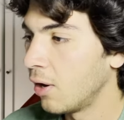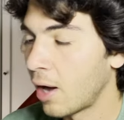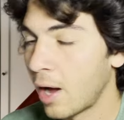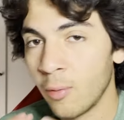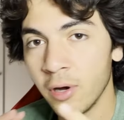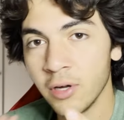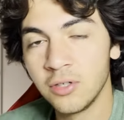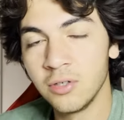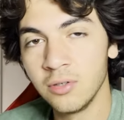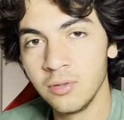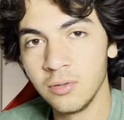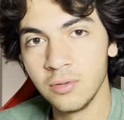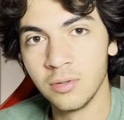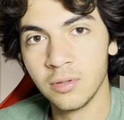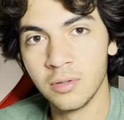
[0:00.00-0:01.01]
I want
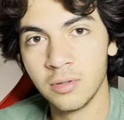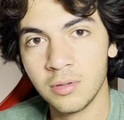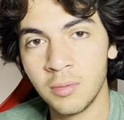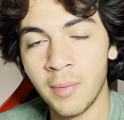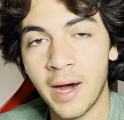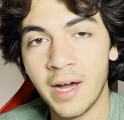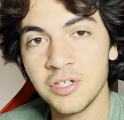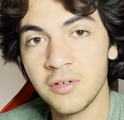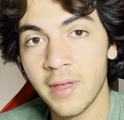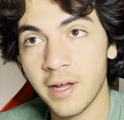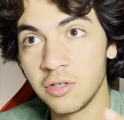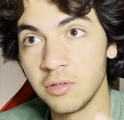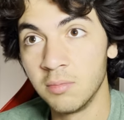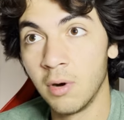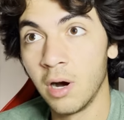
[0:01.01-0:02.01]
to remind you that
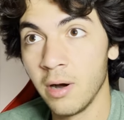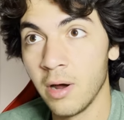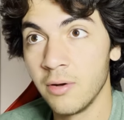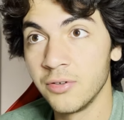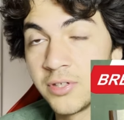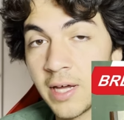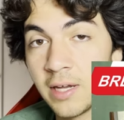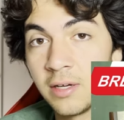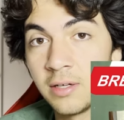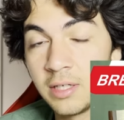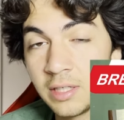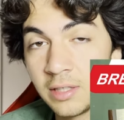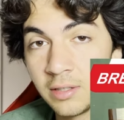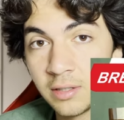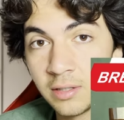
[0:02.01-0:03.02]
tomorrow,
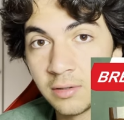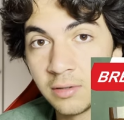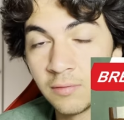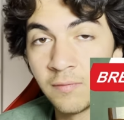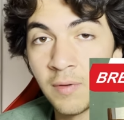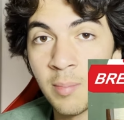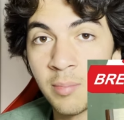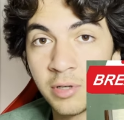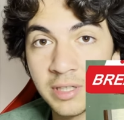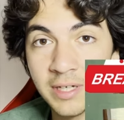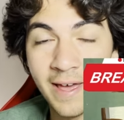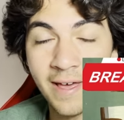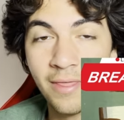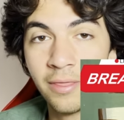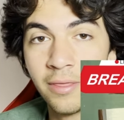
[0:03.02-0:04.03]
Sunday, November
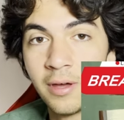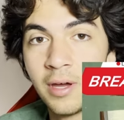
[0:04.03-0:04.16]
10th,